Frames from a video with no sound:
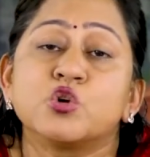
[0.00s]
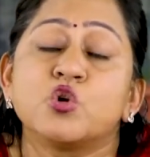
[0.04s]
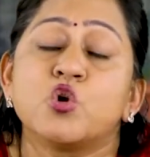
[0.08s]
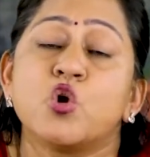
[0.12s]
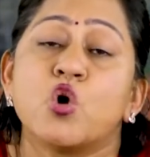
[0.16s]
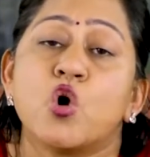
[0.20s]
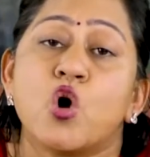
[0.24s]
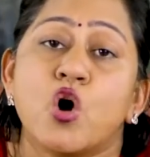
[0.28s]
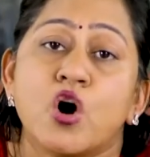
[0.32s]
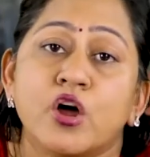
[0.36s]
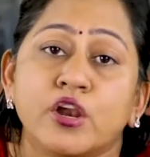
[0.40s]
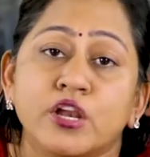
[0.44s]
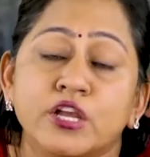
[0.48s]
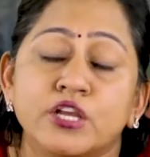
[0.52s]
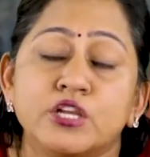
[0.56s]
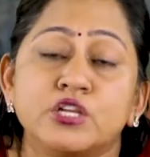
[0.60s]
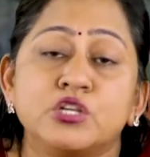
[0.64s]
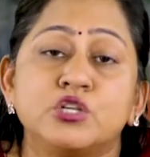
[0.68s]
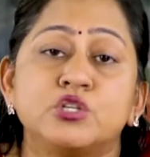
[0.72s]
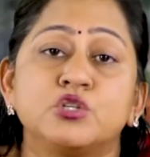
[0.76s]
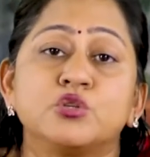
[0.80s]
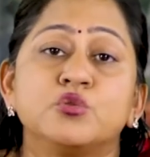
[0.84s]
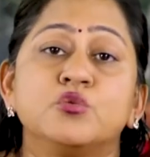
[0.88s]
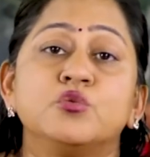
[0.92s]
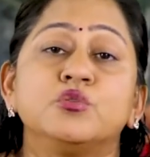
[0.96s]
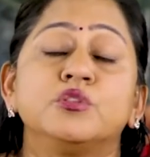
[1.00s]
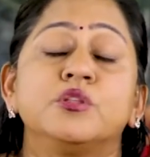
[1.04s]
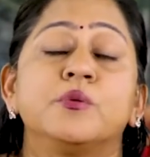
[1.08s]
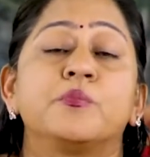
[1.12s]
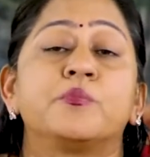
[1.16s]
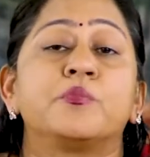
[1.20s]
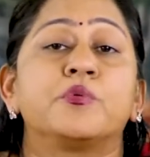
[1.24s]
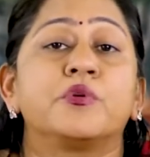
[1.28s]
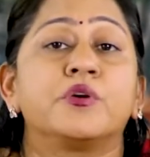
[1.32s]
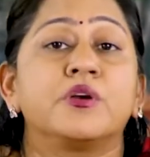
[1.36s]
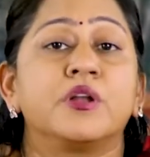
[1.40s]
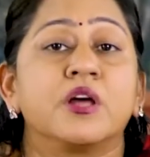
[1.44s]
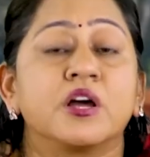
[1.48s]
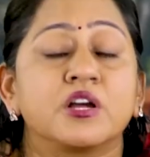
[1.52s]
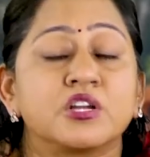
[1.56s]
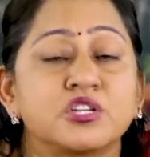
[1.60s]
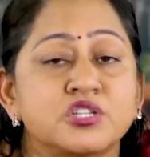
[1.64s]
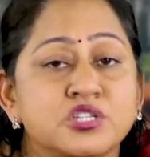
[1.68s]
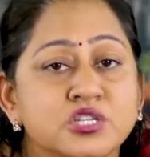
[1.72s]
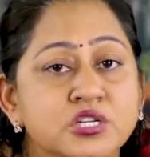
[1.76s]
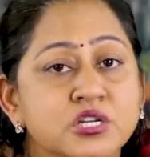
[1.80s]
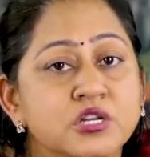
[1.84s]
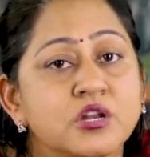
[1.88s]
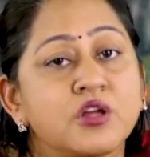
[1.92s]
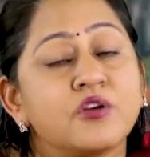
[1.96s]
gone into the
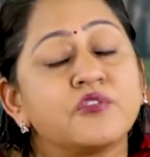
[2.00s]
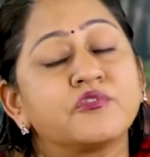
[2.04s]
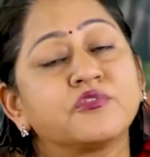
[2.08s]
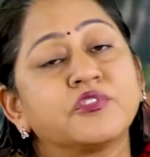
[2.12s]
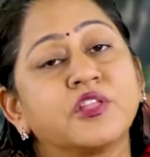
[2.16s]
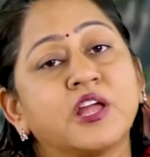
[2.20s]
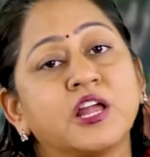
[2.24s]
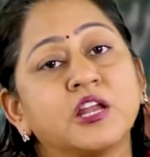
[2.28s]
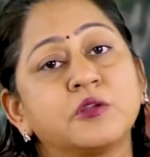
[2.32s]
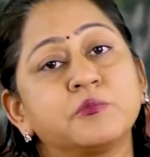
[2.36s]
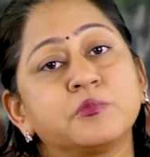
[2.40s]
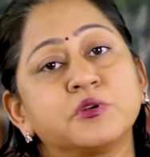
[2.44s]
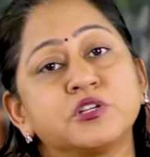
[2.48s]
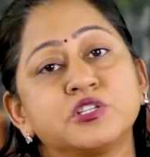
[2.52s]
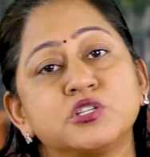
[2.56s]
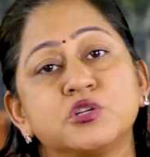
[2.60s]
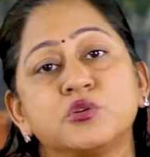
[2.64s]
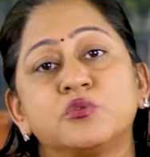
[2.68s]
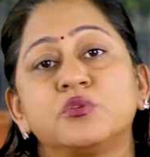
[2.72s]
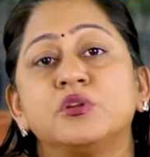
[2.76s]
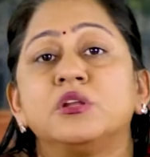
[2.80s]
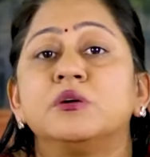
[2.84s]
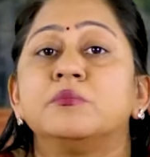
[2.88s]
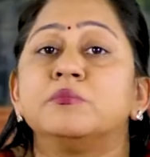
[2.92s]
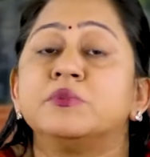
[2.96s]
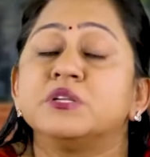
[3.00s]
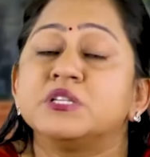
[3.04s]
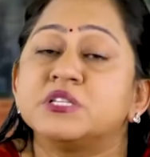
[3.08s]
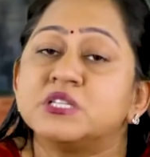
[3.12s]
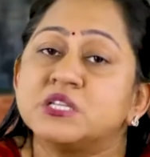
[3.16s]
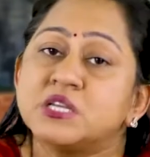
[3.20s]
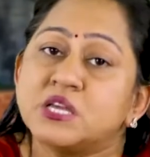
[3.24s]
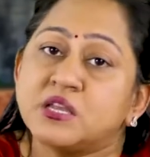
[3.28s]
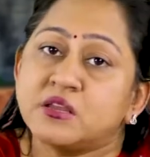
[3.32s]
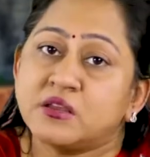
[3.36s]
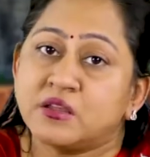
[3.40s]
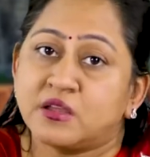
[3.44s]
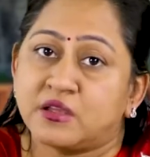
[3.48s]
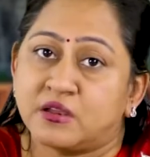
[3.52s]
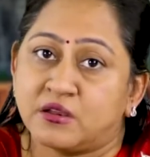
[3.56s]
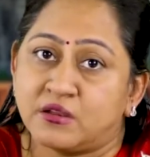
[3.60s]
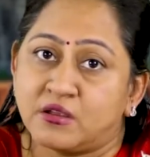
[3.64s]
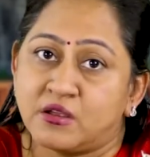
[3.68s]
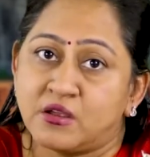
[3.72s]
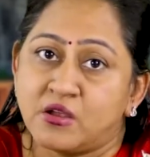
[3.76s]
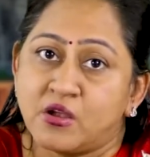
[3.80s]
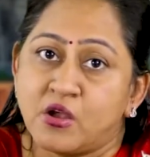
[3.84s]
production of that particular material